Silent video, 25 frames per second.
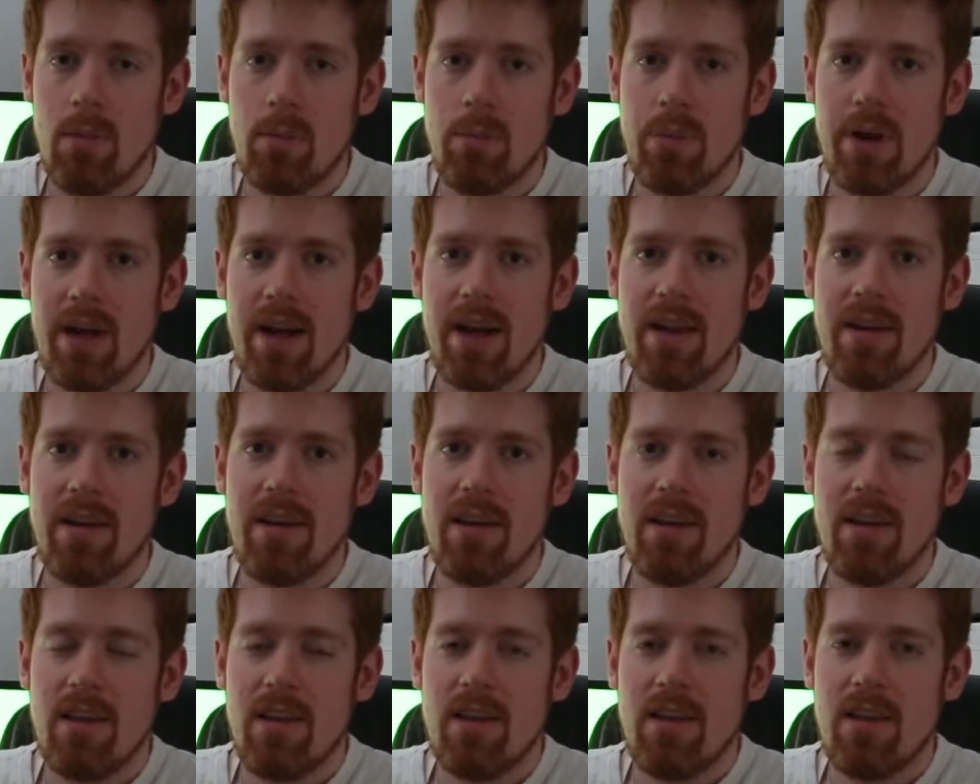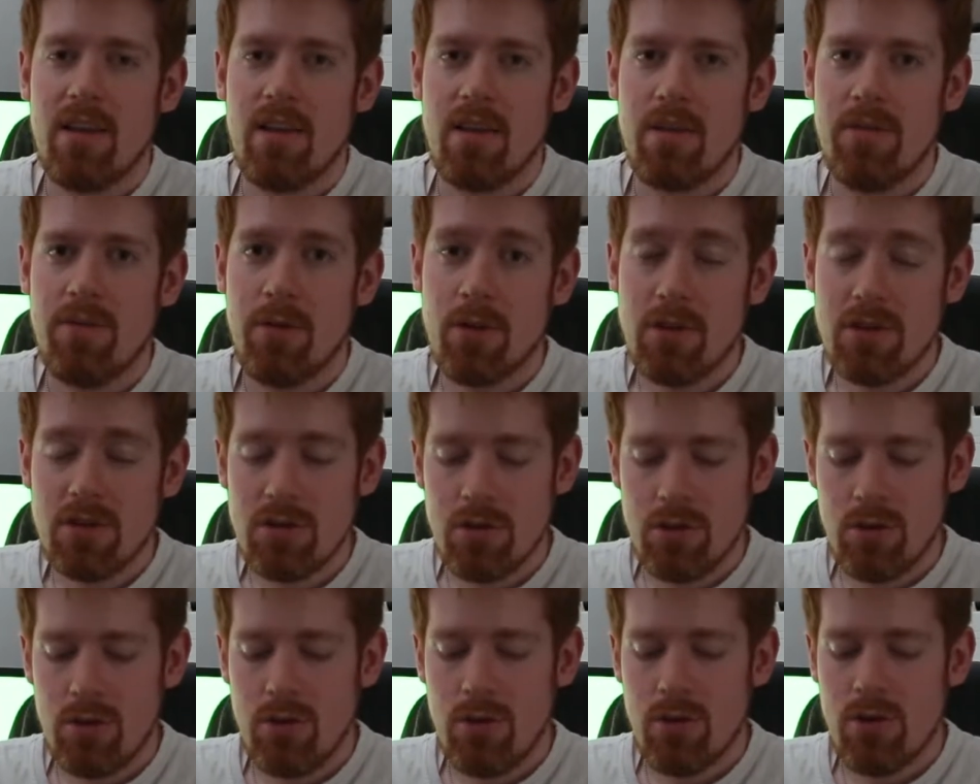But the first
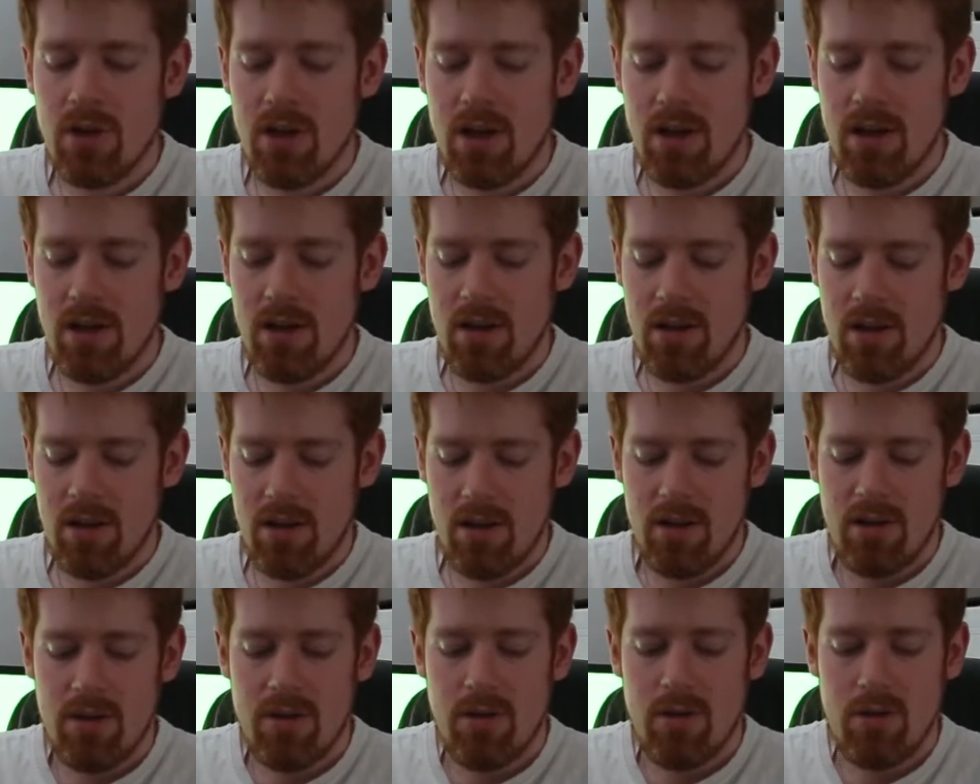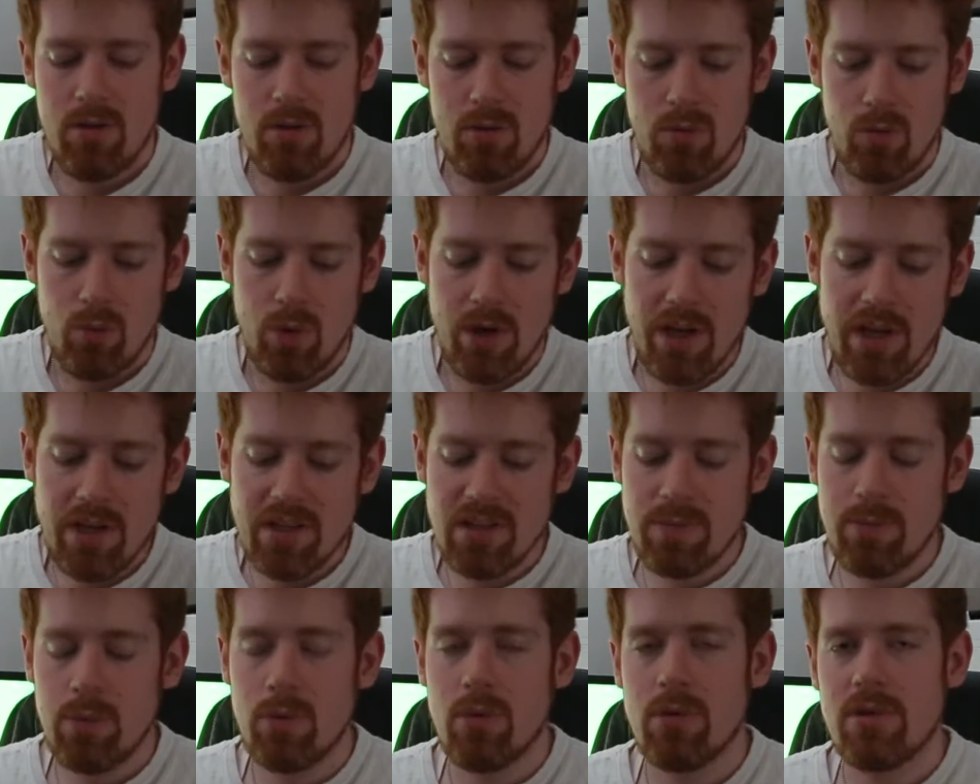2 are Wii
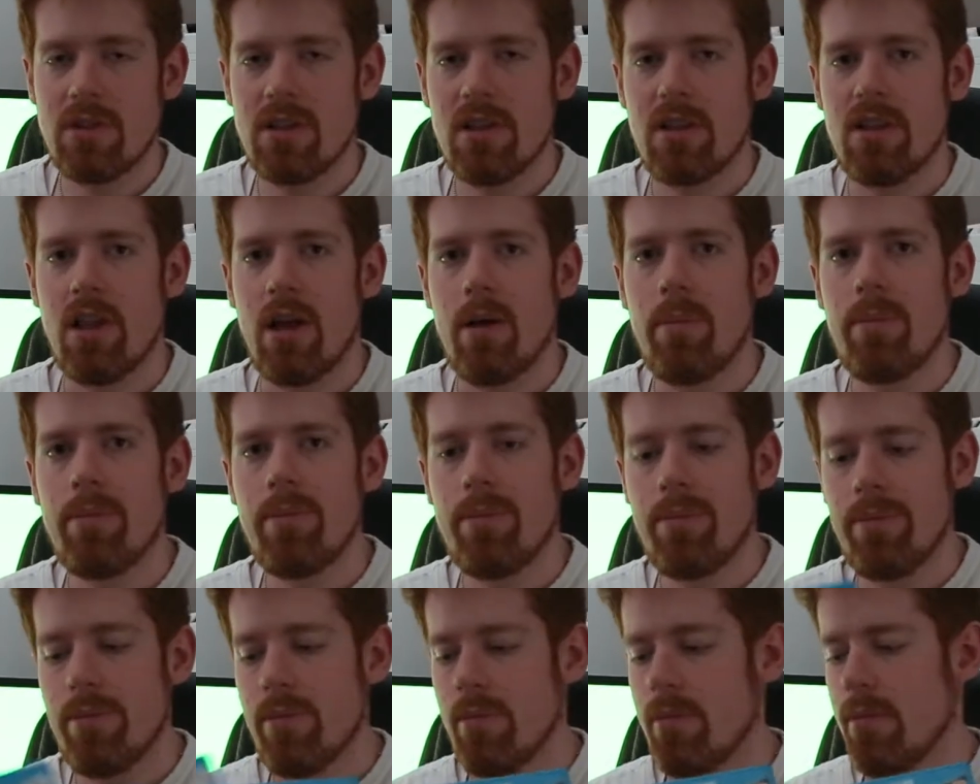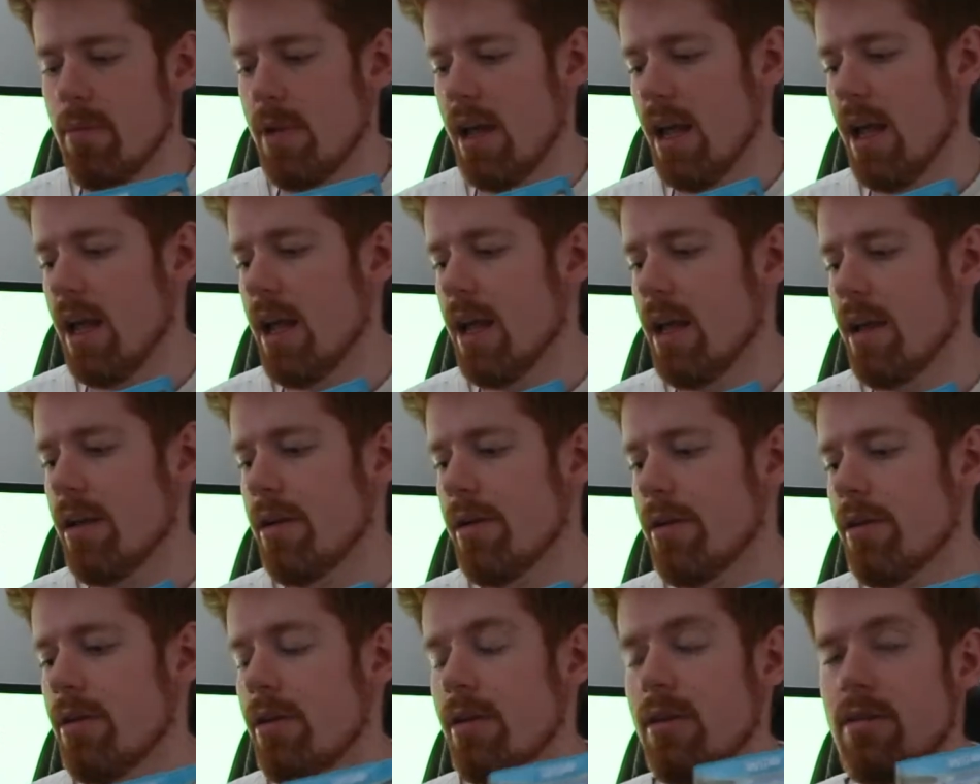Sports Club
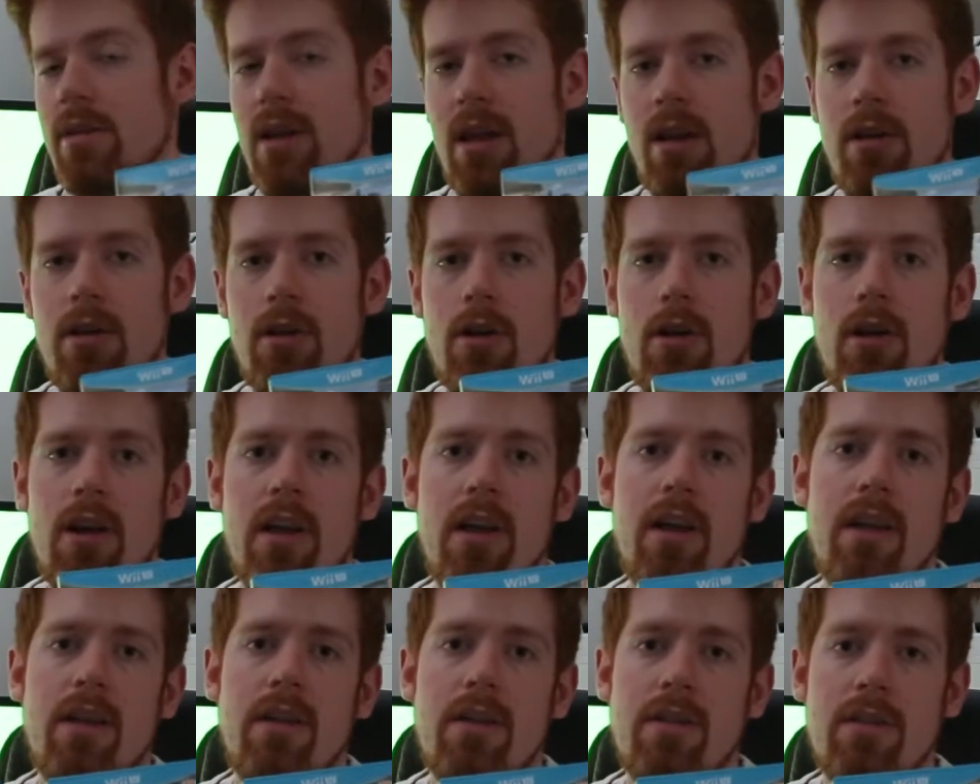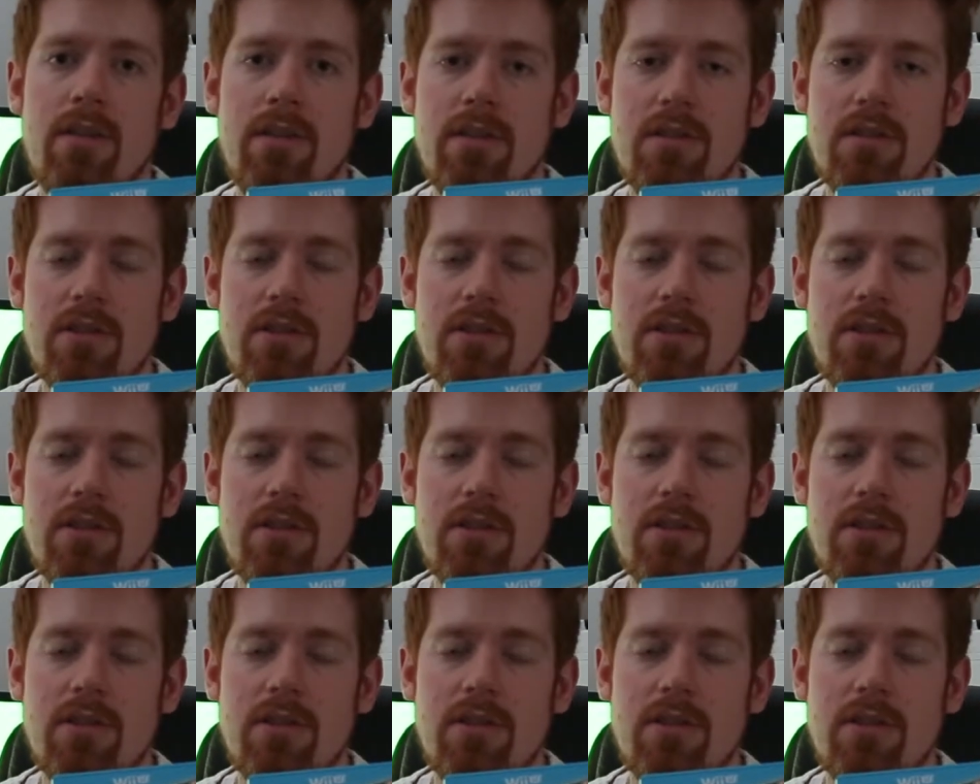and Nintendo Land.